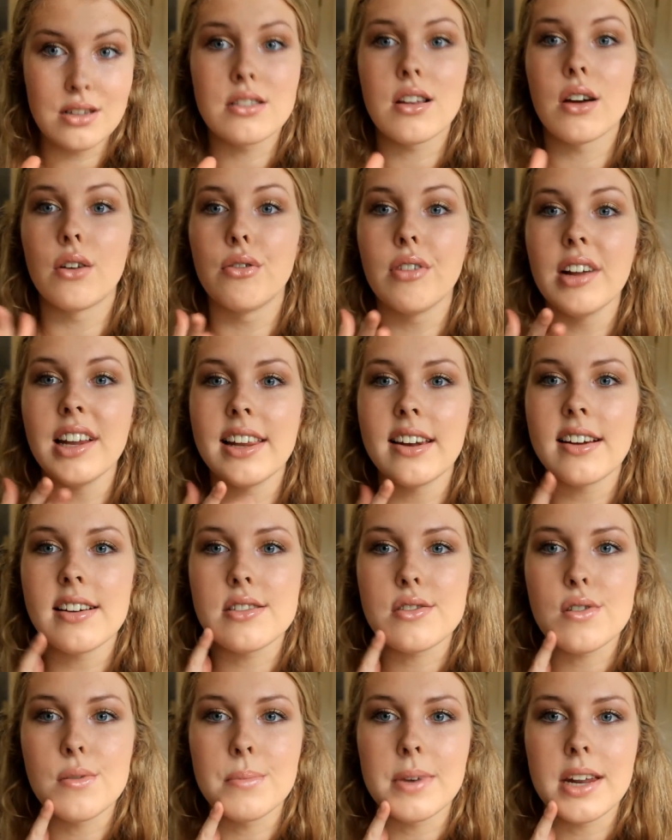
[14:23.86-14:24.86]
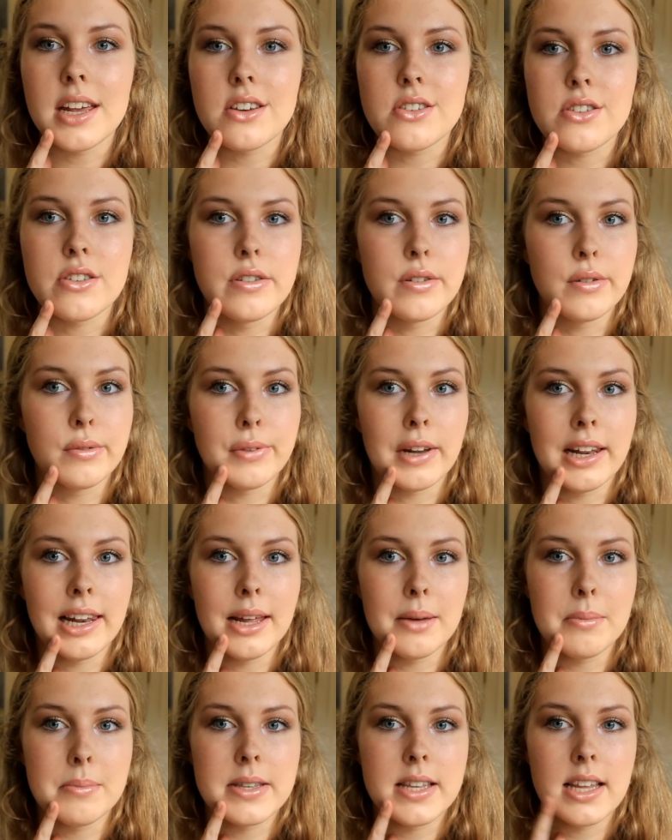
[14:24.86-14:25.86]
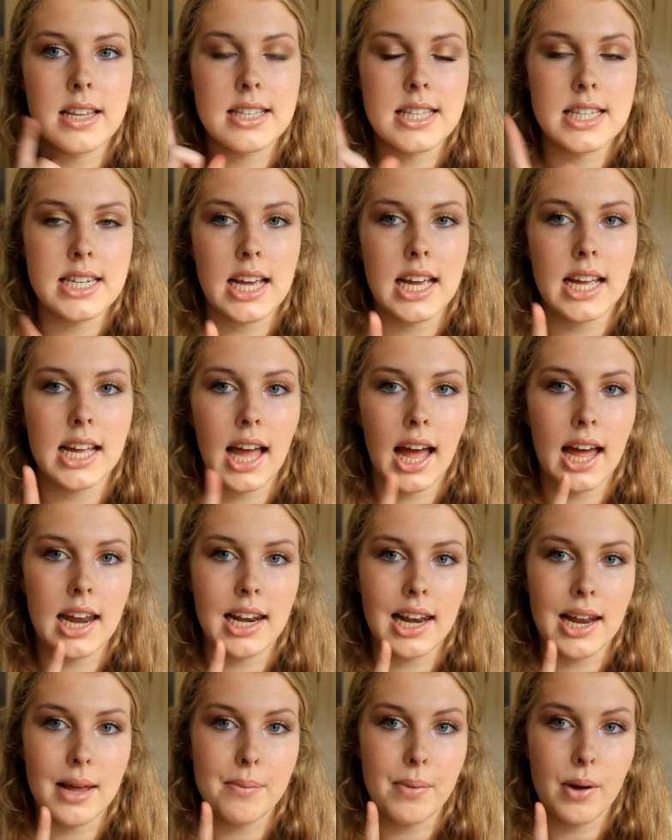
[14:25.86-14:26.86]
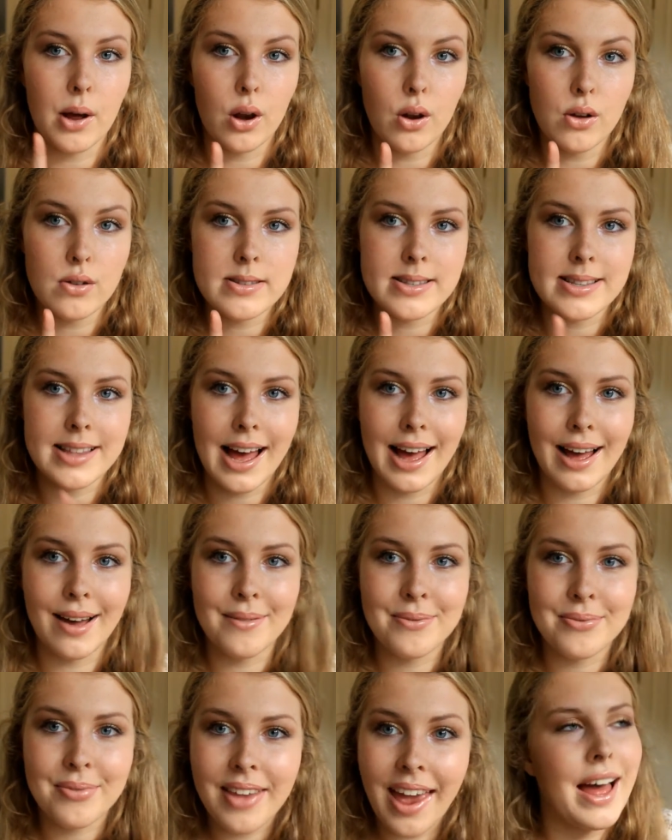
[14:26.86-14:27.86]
is a really nice combination of lips lipstick and lip gloss there.